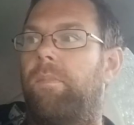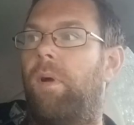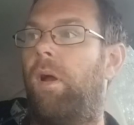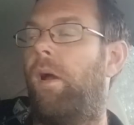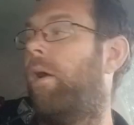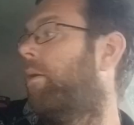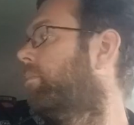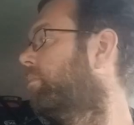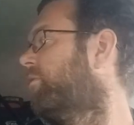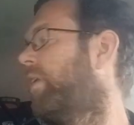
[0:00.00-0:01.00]

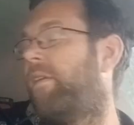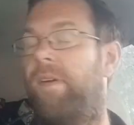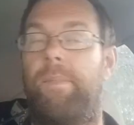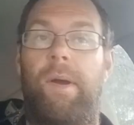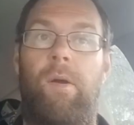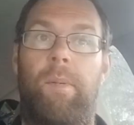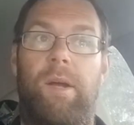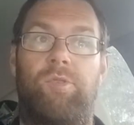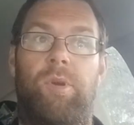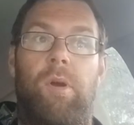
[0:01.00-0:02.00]
5 amp hour
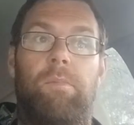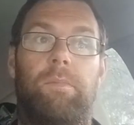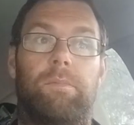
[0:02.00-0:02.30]
battery on,